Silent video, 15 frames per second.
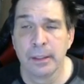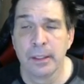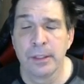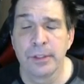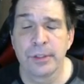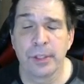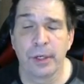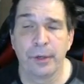
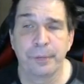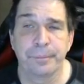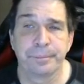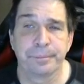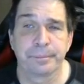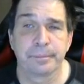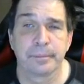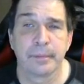So
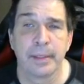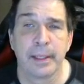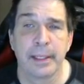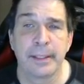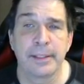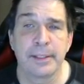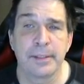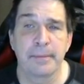
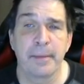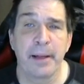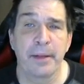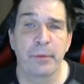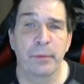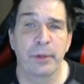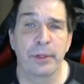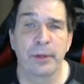it doesn't
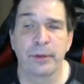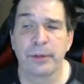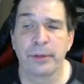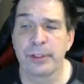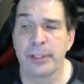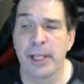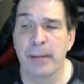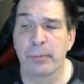matter whether you learn a
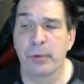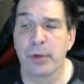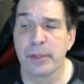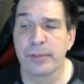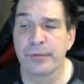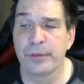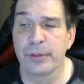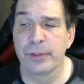jab
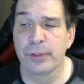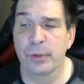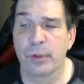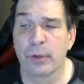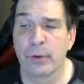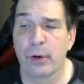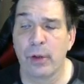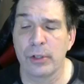cross first or
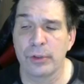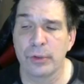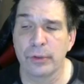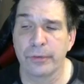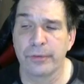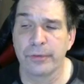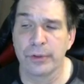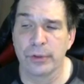a cross
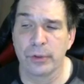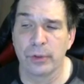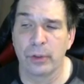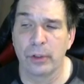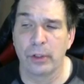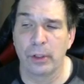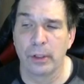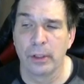hook first
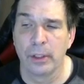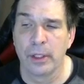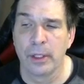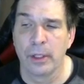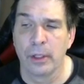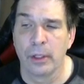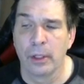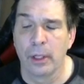or
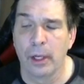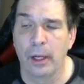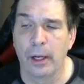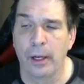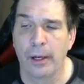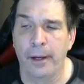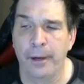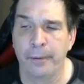
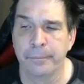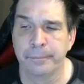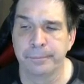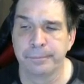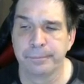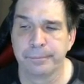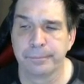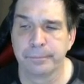a
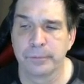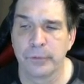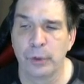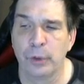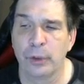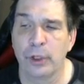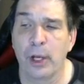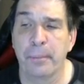
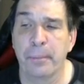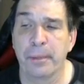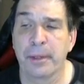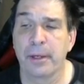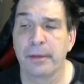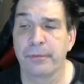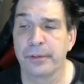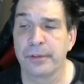hook
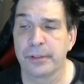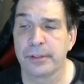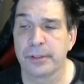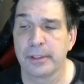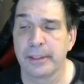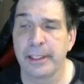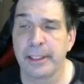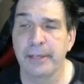uppercut
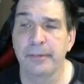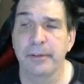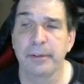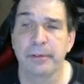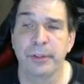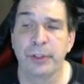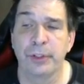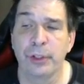first.
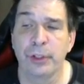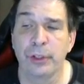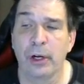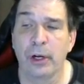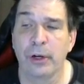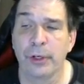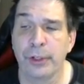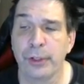Given you could
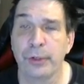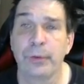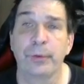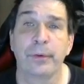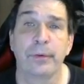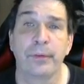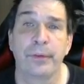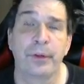argue
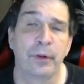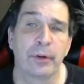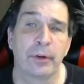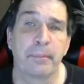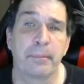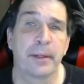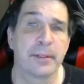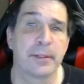the hook
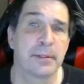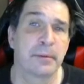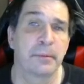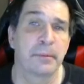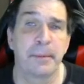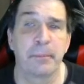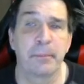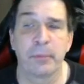uppercut's a
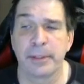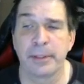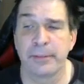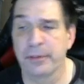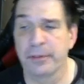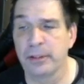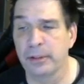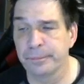little bit more
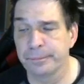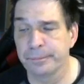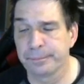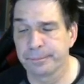difficult,